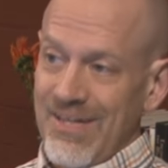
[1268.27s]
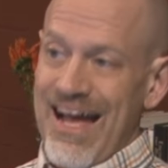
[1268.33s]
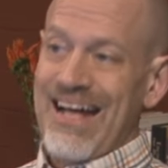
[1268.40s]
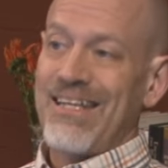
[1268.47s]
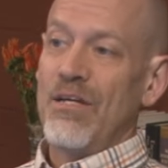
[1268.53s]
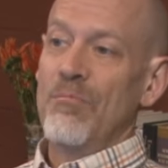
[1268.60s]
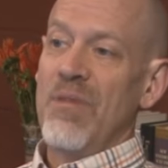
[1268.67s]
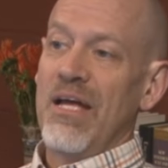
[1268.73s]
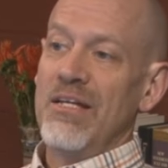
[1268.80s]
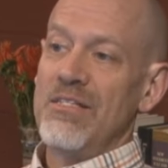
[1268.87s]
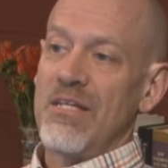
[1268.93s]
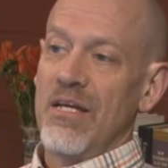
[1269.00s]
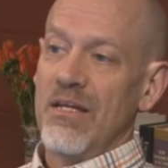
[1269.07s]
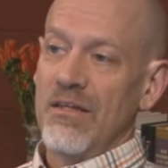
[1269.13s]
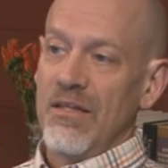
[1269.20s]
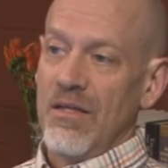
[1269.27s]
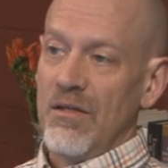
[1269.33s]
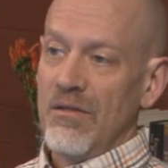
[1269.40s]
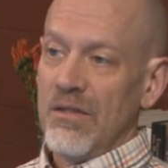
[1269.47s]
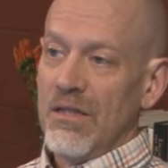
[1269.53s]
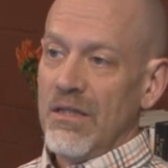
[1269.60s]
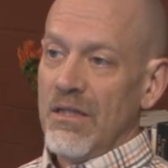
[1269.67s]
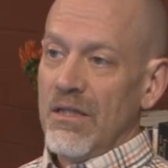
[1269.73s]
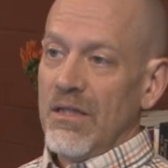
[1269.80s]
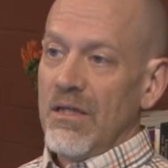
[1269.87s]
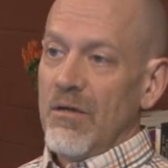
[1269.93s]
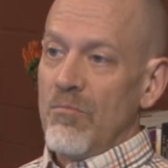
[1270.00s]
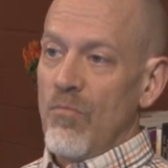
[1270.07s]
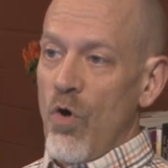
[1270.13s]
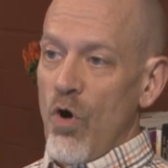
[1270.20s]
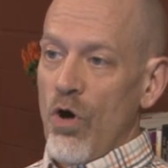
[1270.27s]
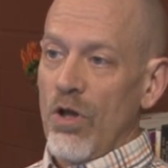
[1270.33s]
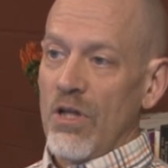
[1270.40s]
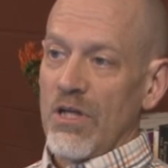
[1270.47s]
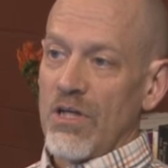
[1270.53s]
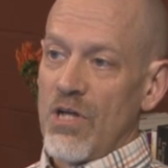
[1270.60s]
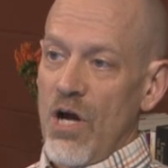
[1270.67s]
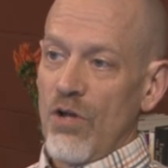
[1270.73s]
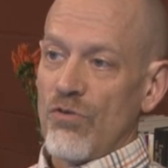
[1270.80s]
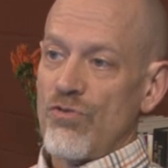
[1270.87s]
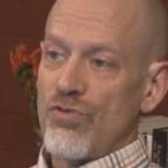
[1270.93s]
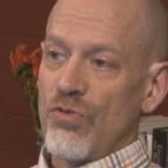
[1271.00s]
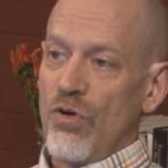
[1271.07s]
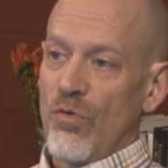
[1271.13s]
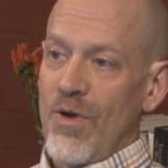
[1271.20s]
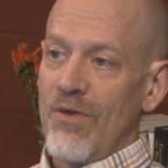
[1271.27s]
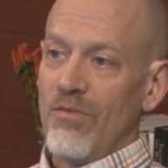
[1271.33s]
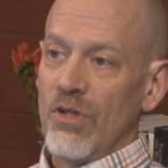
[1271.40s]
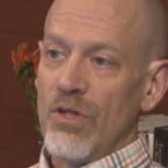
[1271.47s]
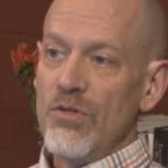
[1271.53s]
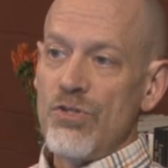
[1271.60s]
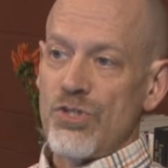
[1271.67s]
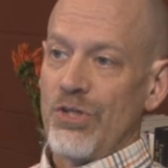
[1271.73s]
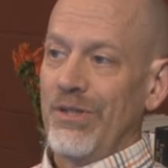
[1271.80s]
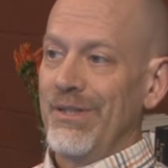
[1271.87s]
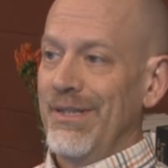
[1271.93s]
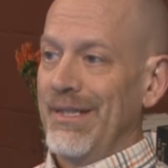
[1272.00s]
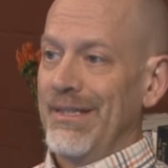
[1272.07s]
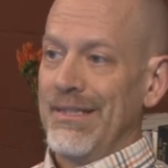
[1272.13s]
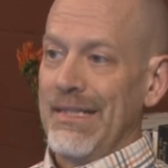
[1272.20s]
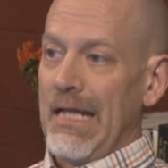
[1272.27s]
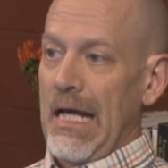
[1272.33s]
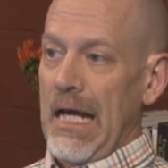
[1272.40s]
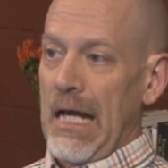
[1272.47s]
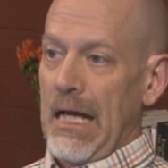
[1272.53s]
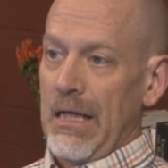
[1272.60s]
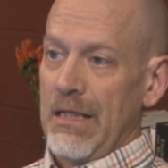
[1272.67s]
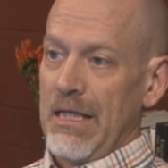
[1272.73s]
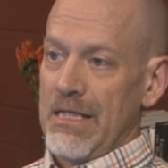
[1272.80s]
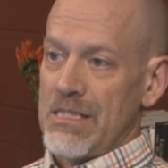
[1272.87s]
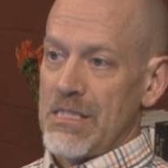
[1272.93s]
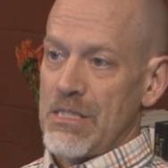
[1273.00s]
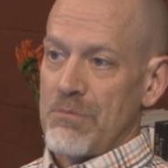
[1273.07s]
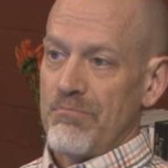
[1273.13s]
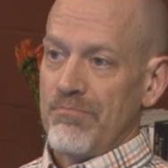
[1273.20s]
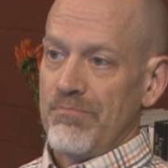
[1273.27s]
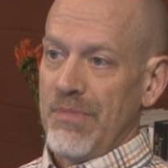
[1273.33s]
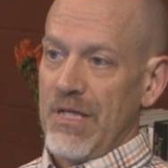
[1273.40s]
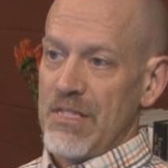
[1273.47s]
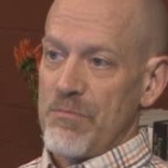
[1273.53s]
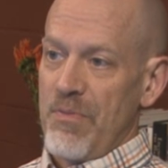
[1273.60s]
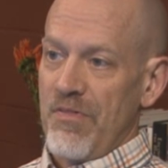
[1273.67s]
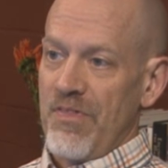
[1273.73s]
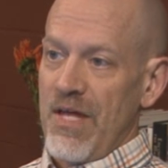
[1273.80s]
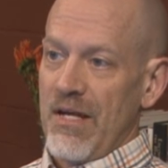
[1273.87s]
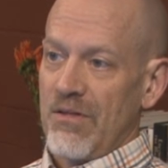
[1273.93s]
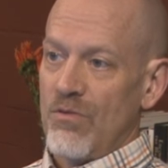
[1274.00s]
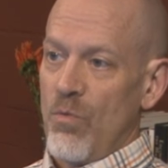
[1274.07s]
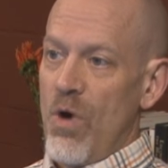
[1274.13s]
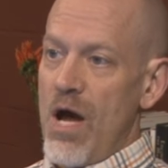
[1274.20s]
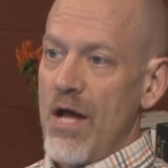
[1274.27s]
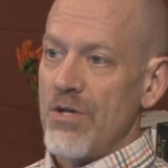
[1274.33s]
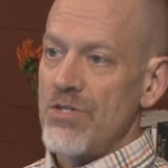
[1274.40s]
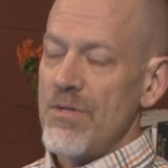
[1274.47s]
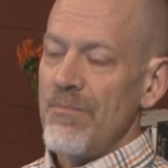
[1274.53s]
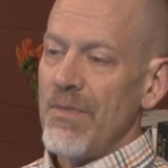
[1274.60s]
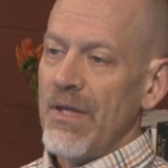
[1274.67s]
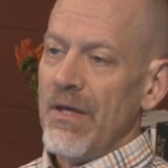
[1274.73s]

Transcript: documenting the moral and cultural revolution, and uh, it's it's pathetic to watch